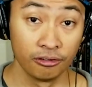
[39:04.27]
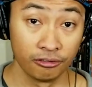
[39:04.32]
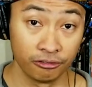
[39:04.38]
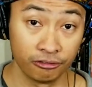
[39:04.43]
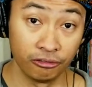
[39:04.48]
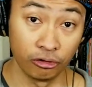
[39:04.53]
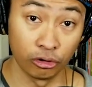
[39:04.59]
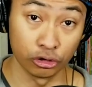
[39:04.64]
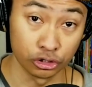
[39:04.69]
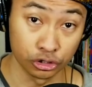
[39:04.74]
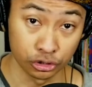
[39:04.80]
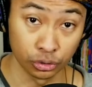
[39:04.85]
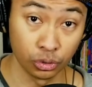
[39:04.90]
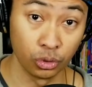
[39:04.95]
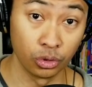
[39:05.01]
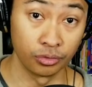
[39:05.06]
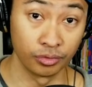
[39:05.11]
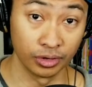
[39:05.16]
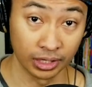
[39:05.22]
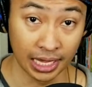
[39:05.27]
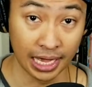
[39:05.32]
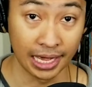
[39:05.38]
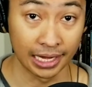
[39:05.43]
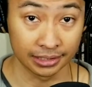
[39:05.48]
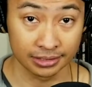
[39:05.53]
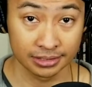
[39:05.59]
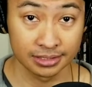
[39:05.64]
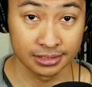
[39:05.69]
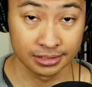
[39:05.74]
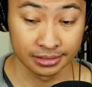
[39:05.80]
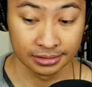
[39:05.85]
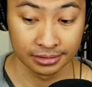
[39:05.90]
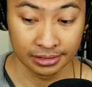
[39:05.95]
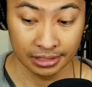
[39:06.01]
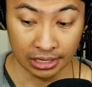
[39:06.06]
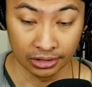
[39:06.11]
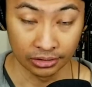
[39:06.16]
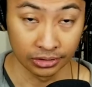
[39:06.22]
For sure, relax.
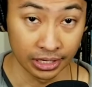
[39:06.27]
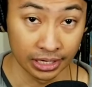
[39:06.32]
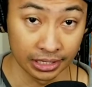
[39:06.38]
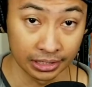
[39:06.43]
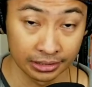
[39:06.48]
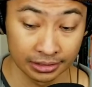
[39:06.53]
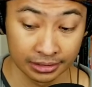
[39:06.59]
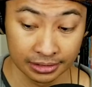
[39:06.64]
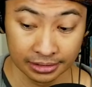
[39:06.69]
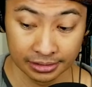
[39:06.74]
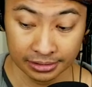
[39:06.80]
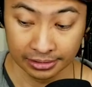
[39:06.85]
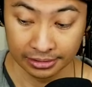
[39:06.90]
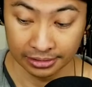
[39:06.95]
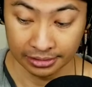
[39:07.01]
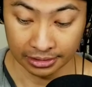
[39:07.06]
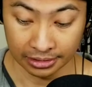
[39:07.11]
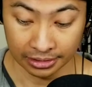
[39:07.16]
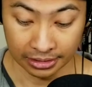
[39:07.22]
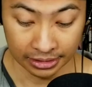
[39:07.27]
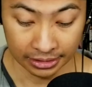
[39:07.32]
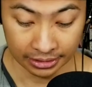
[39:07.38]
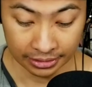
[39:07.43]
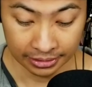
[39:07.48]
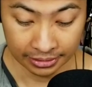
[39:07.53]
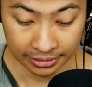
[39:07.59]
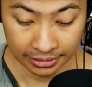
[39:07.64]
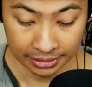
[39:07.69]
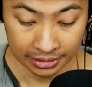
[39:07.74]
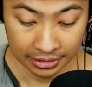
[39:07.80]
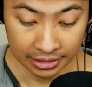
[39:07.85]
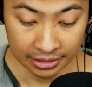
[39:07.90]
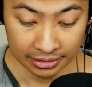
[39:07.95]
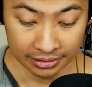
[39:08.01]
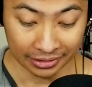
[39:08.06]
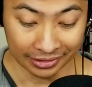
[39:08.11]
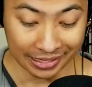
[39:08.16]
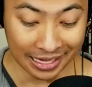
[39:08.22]
Okay, all right.
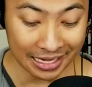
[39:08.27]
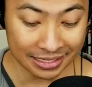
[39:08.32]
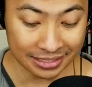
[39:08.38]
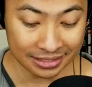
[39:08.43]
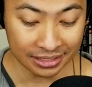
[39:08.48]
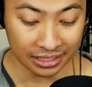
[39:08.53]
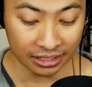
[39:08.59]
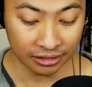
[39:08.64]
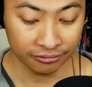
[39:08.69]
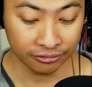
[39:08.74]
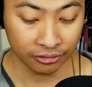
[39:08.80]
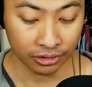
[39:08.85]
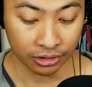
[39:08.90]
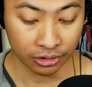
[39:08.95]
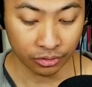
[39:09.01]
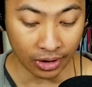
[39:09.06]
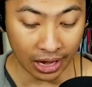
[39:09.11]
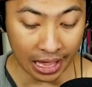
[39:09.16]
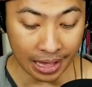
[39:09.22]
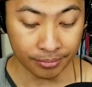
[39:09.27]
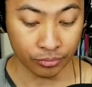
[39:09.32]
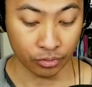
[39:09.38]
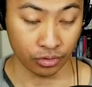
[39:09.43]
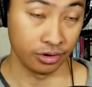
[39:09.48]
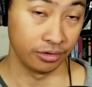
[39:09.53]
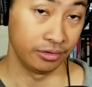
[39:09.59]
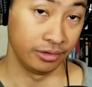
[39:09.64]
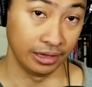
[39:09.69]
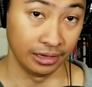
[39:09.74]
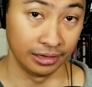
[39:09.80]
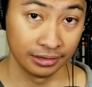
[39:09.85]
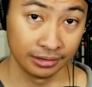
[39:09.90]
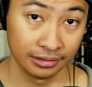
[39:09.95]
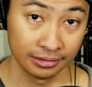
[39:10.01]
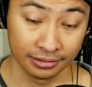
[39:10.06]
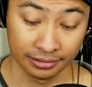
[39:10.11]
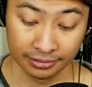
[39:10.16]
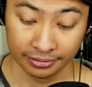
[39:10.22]
The last thing for Gramworthy
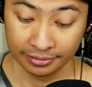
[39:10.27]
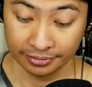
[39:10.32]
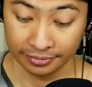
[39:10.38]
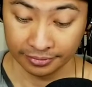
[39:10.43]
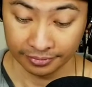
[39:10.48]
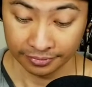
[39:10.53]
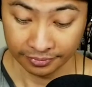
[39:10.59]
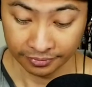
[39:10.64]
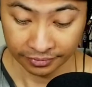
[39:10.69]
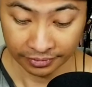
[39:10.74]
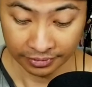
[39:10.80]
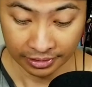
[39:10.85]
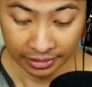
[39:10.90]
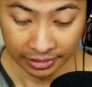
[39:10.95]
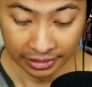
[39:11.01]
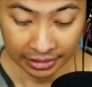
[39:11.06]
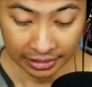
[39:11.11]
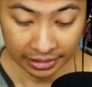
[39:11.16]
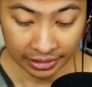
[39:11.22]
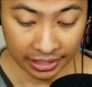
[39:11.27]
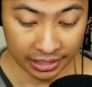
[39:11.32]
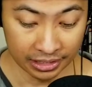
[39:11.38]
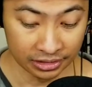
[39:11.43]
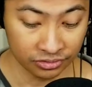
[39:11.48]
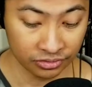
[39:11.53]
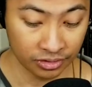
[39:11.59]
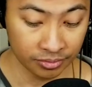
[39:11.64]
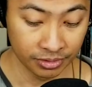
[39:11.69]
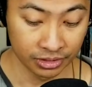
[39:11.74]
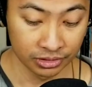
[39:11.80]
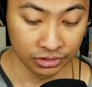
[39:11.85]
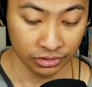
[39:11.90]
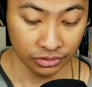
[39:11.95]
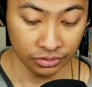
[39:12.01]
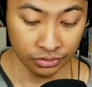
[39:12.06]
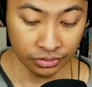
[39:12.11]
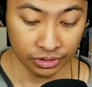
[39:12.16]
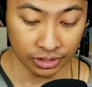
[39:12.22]
is from a
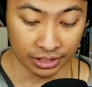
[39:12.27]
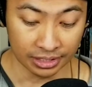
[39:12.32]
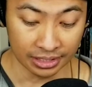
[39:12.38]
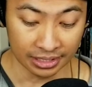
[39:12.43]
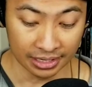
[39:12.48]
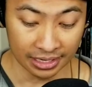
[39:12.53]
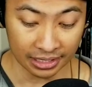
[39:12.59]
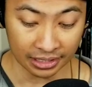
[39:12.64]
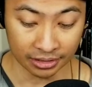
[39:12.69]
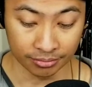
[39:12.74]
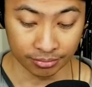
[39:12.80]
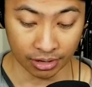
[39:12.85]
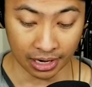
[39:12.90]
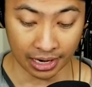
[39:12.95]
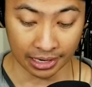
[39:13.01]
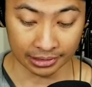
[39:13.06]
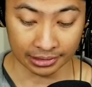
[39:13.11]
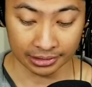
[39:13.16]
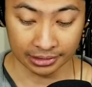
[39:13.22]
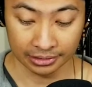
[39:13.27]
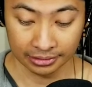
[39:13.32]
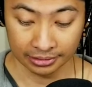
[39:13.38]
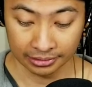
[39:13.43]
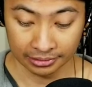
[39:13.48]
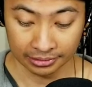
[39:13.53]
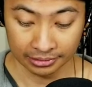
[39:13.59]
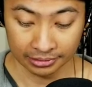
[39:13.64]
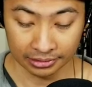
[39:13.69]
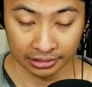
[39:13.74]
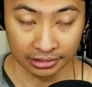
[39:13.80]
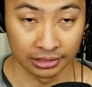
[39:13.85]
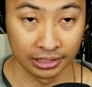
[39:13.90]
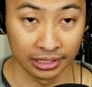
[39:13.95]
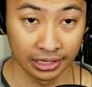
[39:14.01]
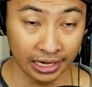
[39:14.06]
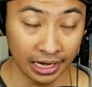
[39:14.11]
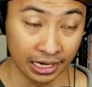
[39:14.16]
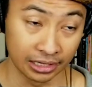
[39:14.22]
dude, Nickelback. All
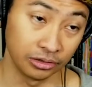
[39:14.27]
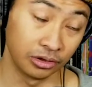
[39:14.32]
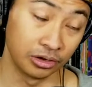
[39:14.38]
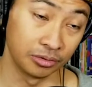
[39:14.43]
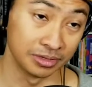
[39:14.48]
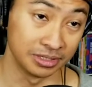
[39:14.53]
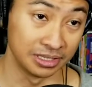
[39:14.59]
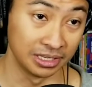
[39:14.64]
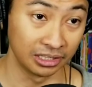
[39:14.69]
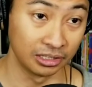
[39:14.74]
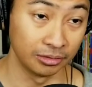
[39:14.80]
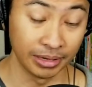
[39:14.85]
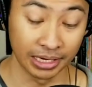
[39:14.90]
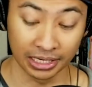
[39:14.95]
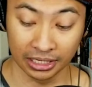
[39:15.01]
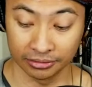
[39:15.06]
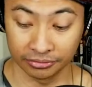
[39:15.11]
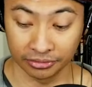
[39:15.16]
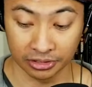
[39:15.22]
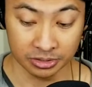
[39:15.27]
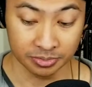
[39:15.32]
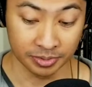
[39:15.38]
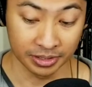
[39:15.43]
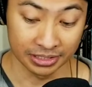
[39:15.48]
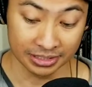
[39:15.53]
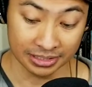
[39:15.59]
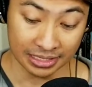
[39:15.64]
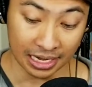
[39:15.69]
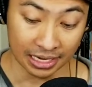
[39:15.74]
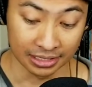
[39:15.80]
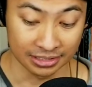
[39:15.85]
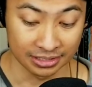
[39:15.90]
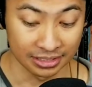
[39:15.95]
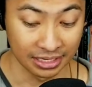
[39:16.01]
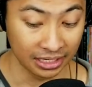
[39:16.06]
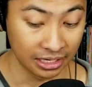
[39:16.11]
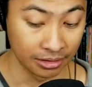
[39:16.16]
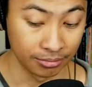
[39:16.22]
right, I thought it was Nickelback at first, but it's not. It's
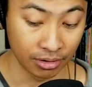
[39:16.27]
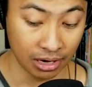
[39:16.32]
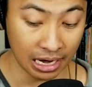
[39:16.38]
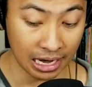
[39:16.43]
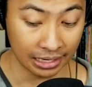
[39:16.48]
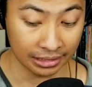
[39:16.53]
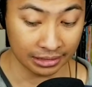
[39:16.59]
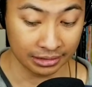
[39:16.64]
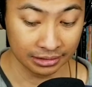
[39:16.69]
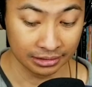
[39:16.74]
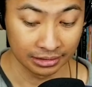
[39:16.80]
Nickelback.